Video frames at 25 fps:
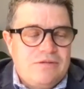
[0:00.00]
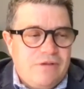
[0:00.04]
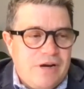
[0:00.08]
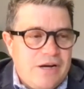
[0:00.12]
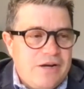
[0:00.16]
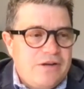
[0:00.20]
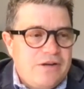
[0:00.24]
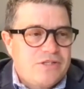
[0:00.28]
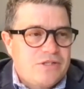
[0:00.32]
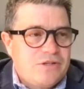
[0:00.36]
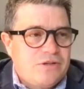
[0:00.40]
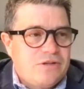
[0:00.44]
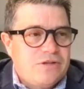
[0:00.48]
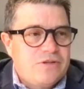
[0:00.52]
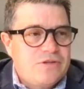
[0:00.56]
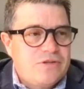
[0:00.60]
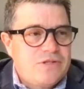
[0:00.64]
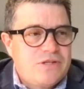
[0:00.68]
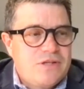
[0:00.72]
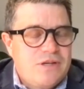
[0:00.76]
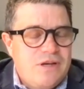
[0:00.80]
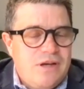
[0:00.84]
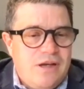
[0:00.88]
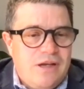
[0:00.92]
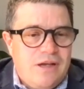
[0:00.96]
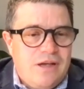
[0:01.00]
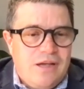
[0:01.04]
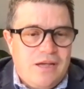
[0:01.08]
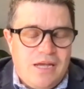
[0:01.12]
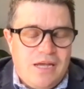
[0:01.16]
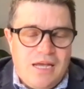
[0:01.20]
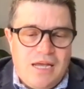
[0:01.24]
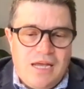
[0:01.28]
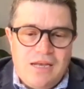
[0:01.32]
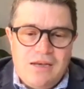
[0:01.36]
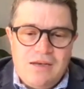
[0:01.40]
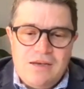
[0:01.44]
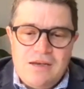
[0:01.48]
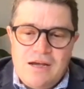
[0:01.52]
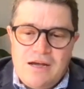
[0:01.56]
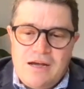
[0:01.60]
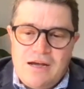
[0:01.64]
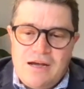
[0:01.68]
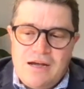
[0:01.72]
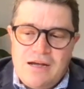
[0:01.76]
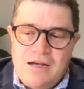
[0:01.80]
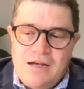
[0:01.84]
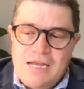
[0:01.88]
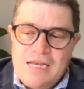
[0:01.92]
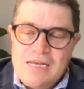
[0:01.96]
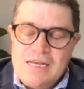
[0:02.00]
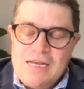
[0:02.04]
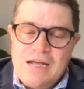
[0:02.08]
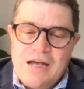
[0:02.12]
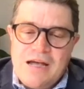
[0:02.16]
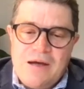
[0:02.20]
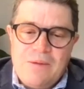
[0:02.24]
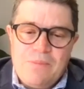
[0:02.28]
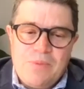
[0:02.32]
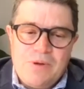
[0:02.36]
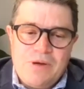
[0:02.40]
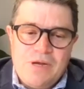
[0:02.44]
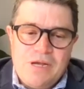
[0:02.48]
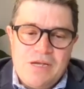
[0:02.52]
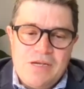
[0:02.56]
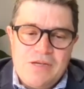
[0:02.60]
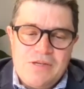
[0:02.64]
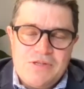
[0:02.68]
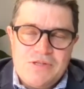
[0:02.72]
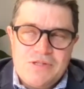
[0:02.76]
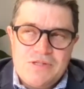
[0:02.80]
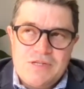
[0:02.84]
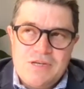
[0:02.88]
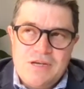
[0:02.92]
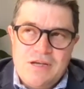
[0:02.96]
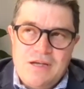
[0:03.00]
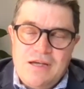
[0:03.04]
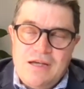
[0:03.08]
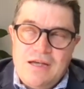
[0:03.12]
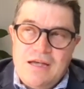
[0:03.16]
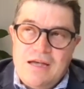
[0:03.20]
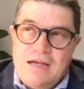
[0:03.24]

renaissance in companies